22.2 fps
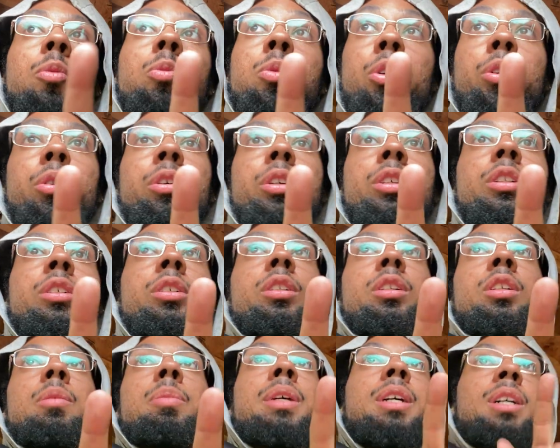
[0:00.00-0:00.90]
work
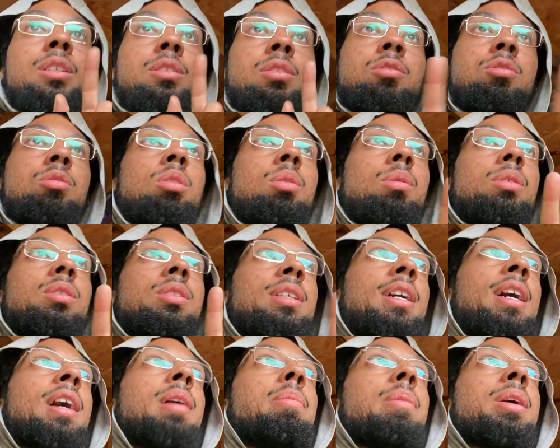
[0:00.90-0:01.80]
good, because the Toro
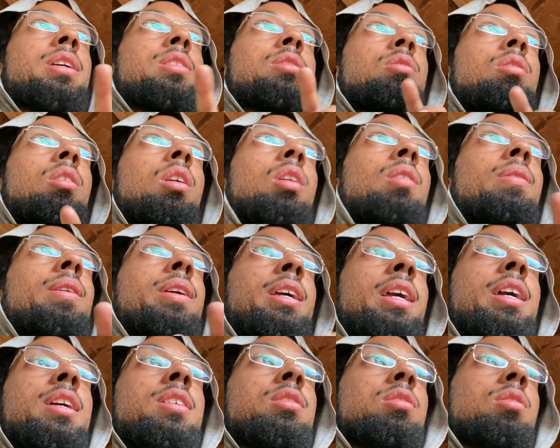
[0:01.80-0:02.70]
Time Master already
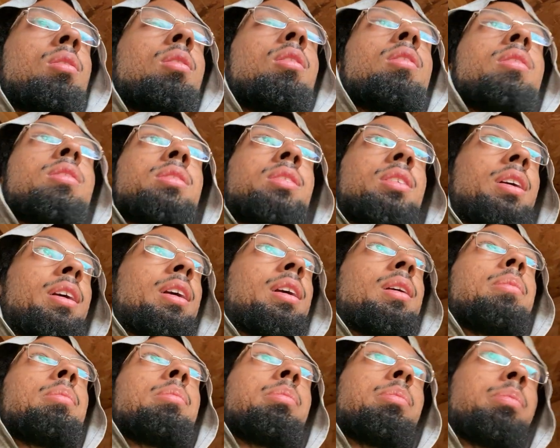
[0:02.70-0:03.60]
has a hard
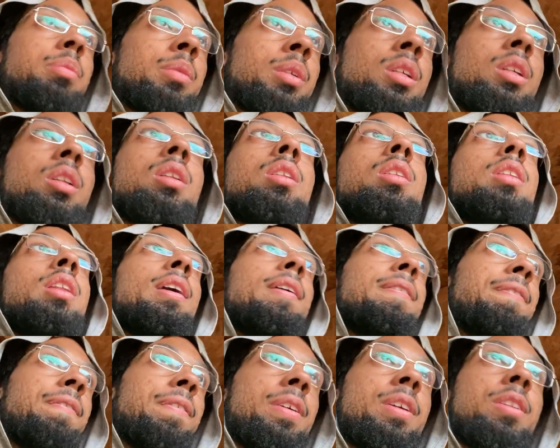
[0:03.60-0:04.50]
time
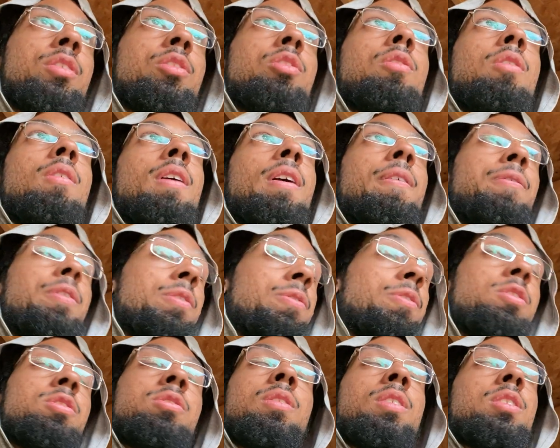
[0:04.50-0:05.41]
lifting grass. First
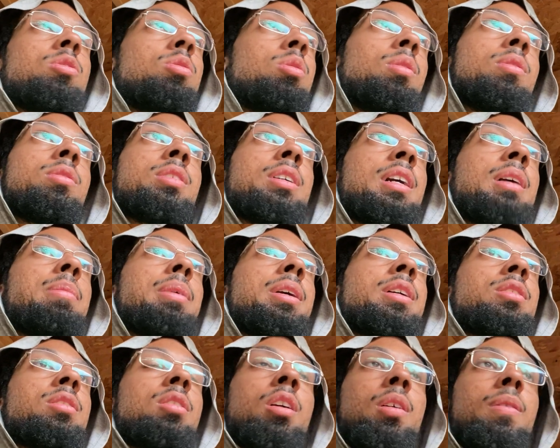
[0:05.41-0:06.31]
of all, the Toro Time
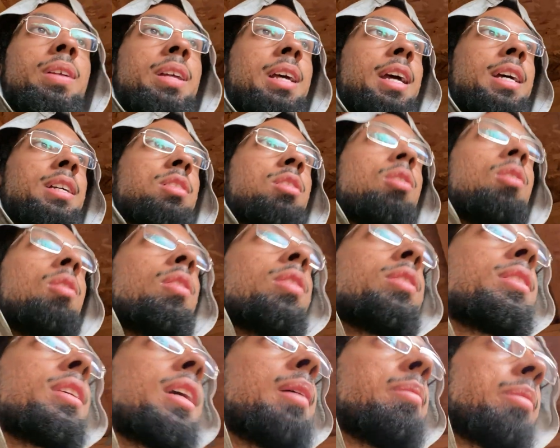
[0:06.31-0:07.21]
Master already has a
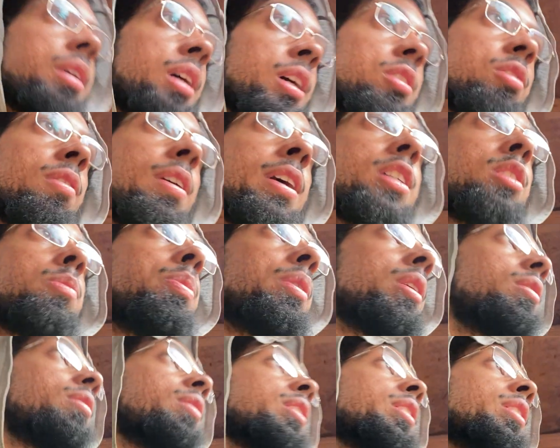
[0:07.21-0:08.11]
hard time cutting grass,
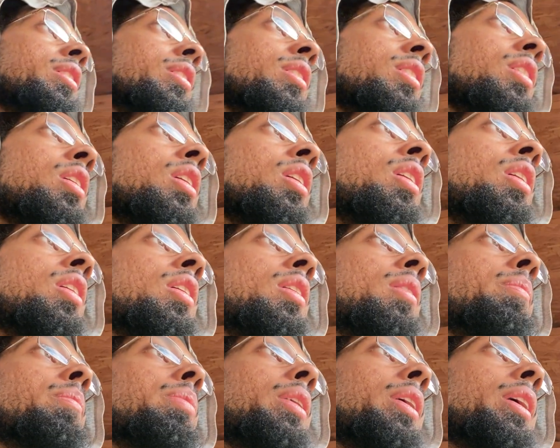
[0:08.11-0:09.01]
period.
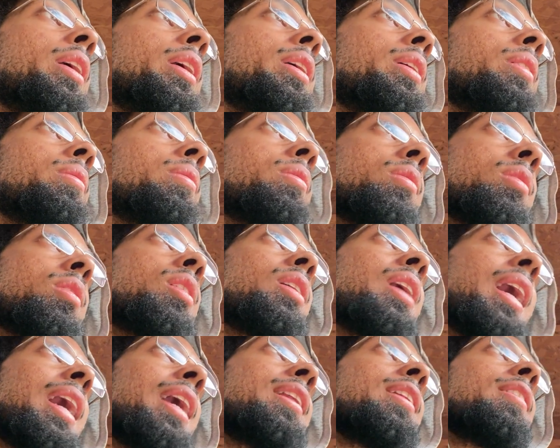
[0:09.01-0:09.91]
But
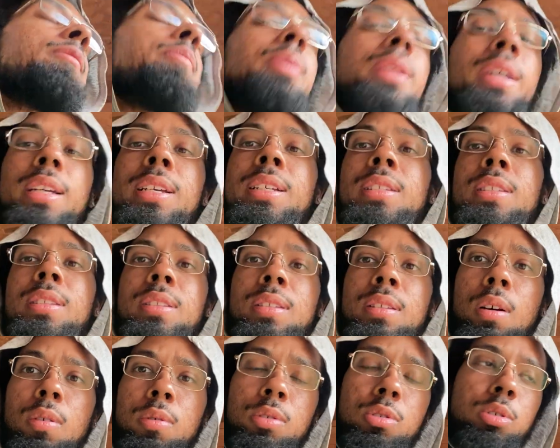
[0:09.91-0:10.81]
the high lift blades
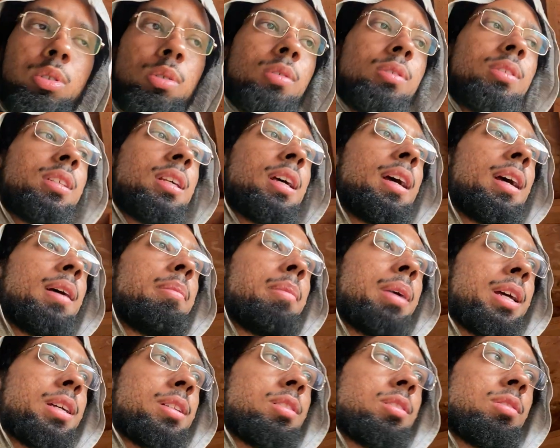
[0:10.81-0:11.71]
on the Toro Time
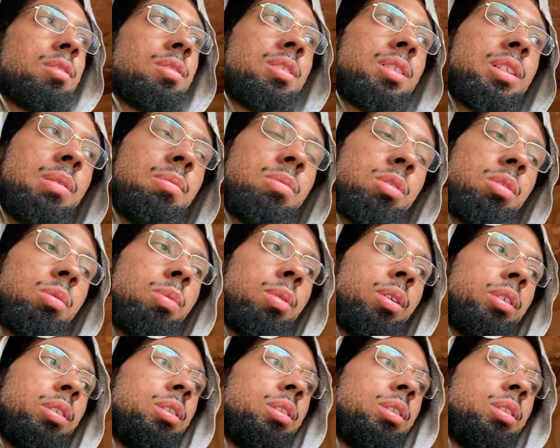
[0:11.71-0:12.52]
Master seems to work